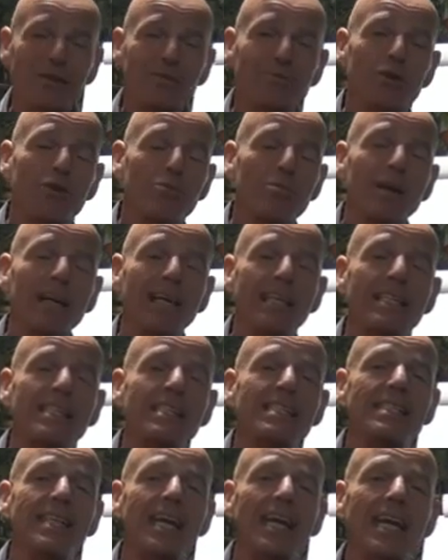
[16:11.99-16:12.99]
for my
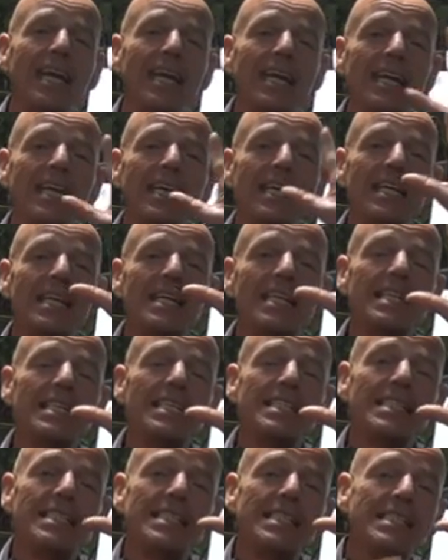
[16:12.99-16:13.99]
day
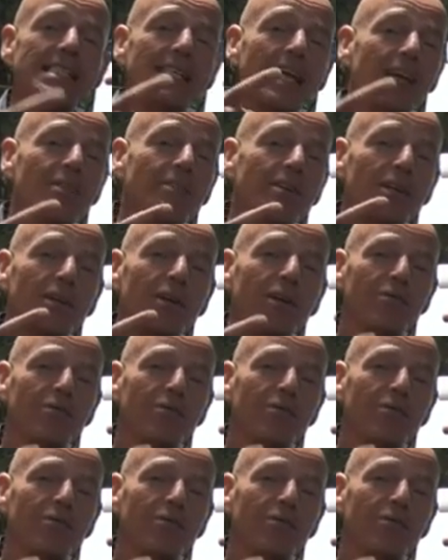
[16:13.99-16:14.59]
7